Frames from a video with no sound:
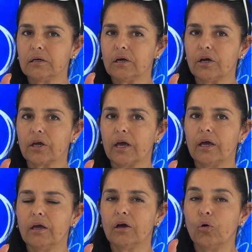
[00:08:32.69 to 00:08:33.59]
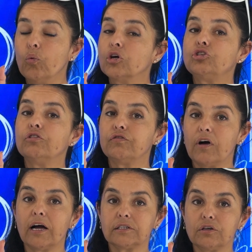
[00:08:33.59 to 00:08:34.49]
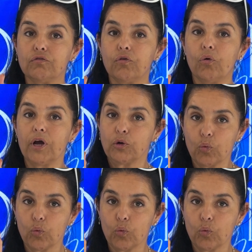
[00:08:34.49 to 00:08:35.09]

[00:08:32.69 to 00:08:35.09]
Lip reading: okay, what you're fighting for and